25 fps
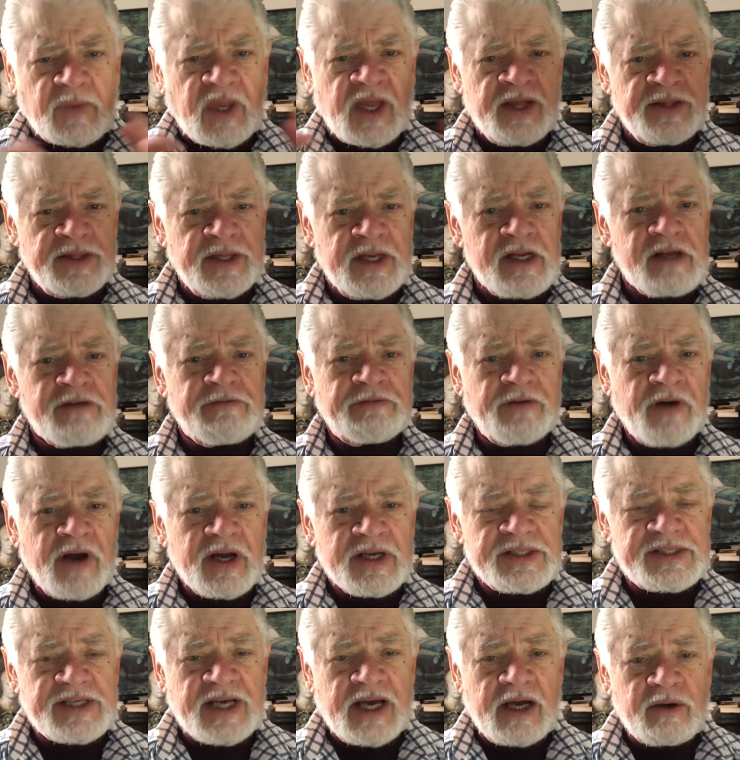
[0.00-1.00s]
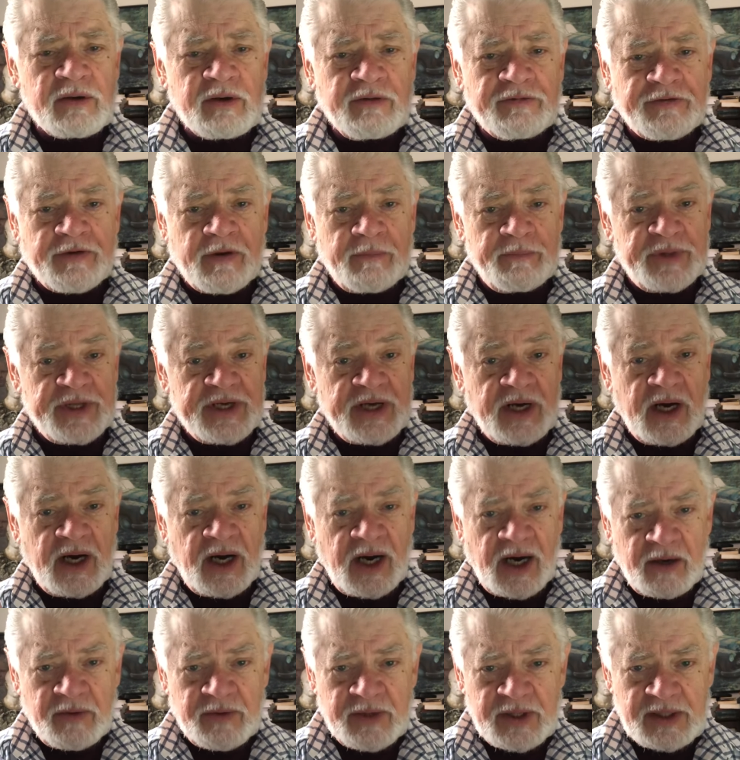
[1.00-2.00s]
and then he finds out from the
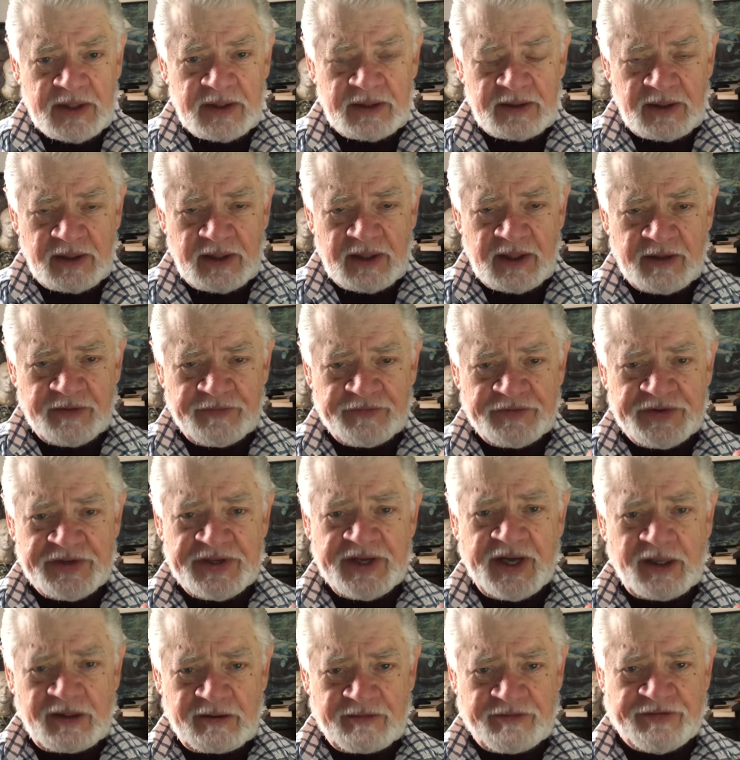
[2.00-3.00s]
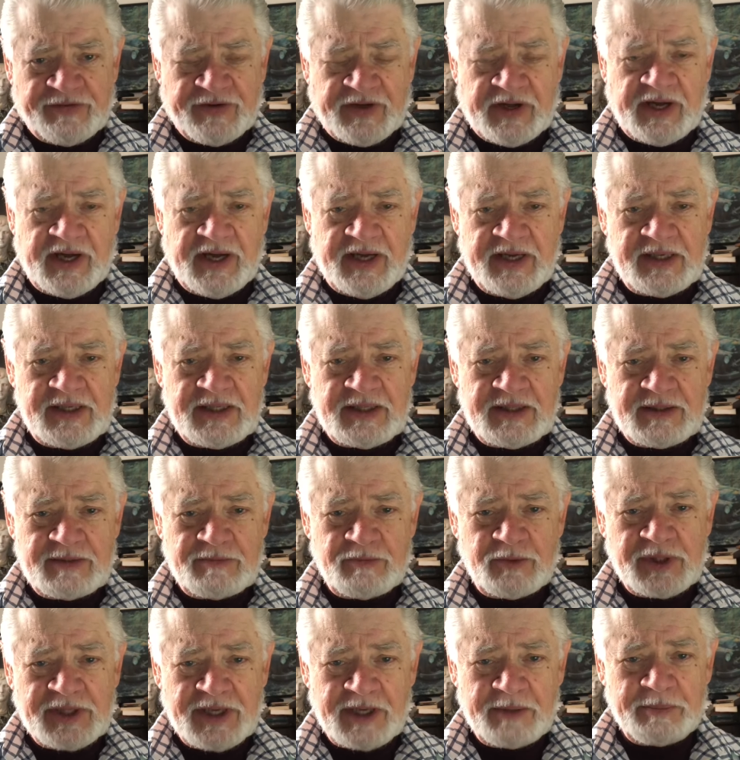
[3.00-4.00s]
Oracle of Delphi,
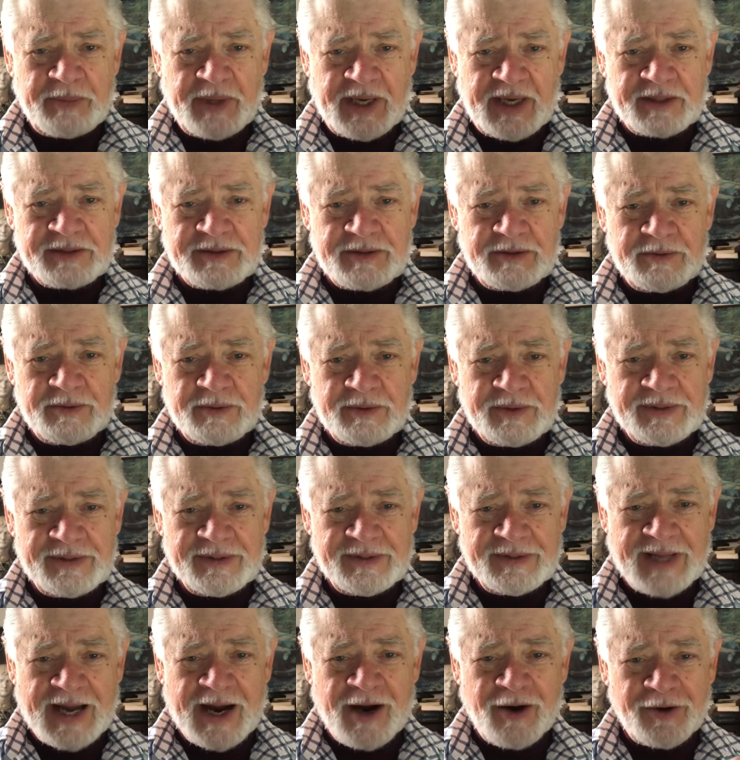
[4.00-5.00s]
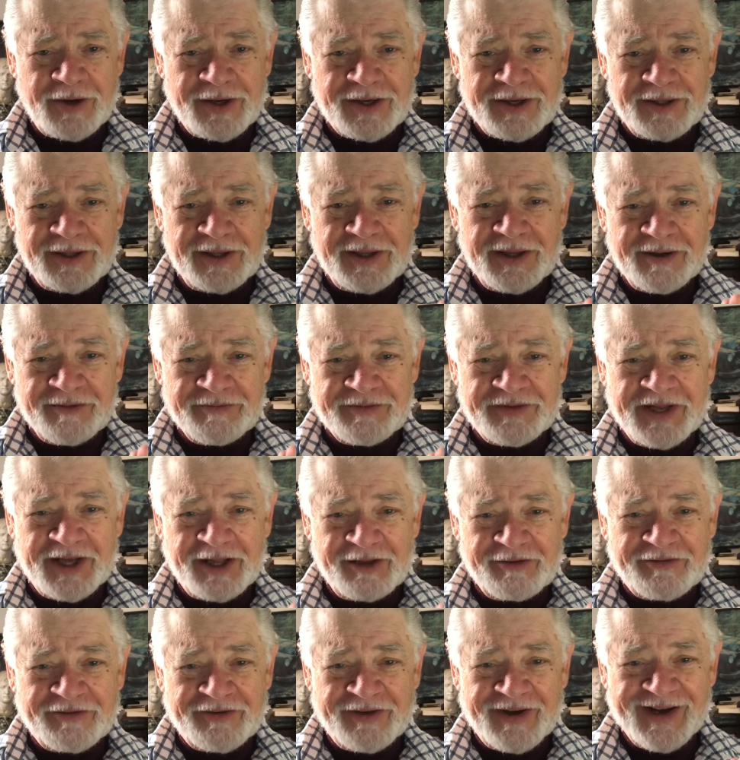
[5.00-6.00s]
we'll get back to Oracle of
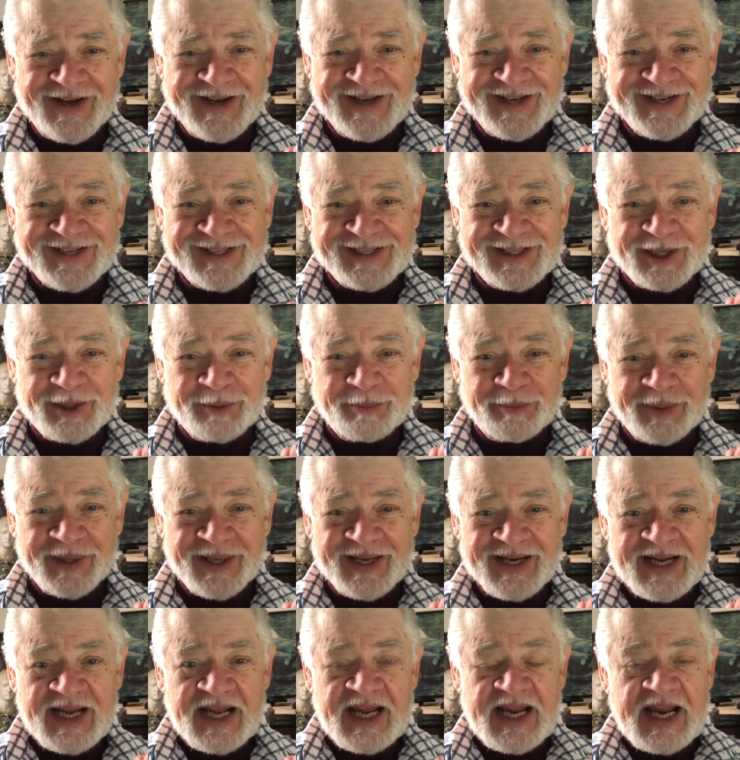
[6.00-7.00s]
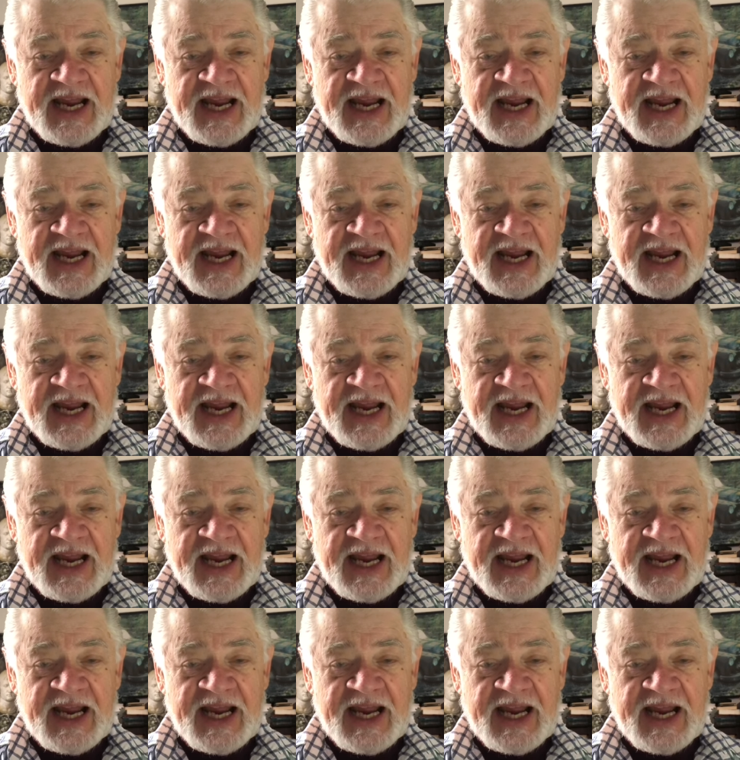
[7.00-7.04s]
Delphi in a little bit,